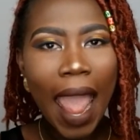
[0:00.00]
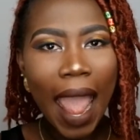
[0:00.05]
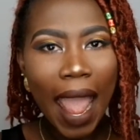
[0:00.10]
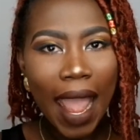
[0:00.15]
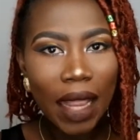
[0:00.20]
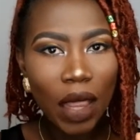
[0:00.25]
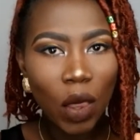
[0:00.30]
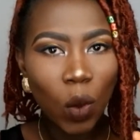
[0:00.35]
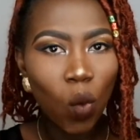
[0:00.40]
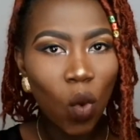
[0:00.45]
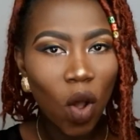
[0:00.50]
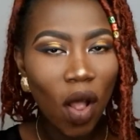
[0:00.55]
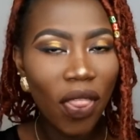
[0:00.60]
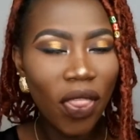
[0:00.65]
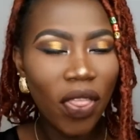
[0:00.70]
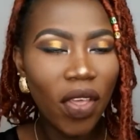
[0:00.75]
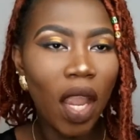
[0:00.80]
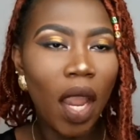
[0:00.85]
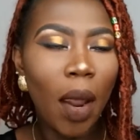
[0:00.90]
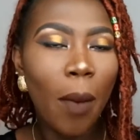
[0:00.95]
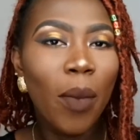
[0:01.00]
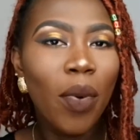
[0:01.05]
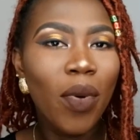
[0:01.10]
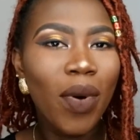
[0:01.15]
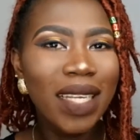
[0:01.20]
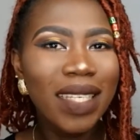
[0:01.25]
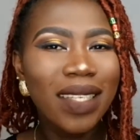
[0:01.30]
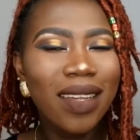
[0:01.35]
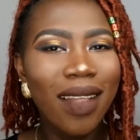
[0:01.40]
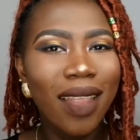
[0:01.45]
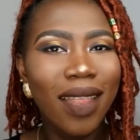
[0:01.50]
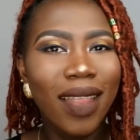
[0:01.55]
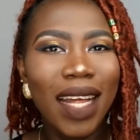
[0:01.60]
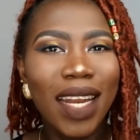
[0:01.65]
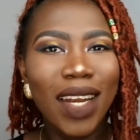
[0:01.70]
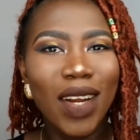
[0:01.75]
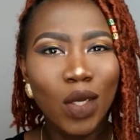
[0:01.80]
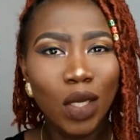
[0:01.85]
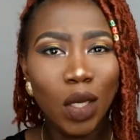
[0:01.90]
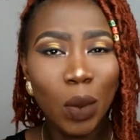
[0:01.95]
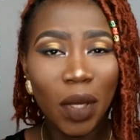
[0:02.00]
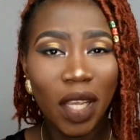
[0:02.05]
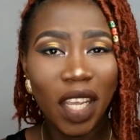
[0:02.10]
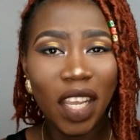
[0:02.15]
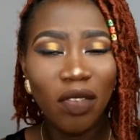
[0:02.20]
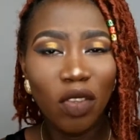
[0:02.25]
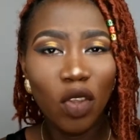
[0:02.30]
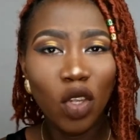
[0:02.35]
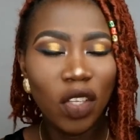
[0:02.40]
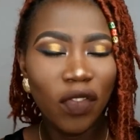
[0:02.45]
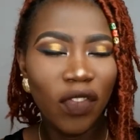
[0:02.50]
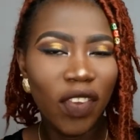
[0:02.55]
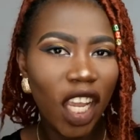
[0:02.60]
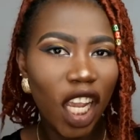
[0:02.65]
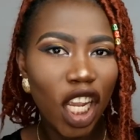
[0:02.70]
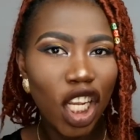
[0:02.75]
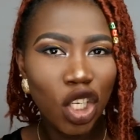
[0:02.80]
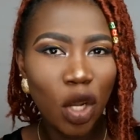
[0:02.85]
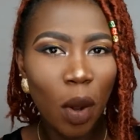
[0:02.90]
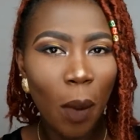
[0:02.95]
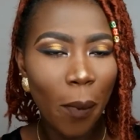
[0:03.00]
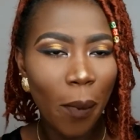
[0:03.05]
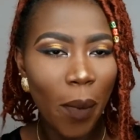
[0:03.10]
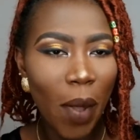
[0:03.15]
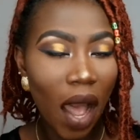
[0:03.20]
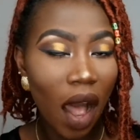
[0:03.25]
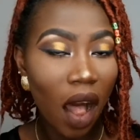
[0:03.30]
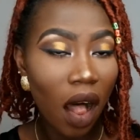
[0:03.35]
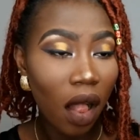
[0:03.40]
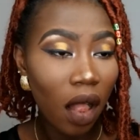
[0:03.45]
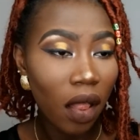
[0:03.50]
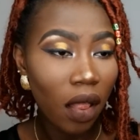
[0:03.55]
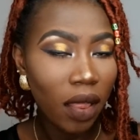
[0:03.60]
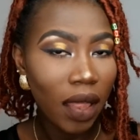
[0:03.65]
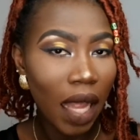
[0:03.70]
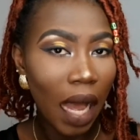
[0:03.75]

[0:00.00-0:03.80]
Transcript: And one thing, press on that notification bell,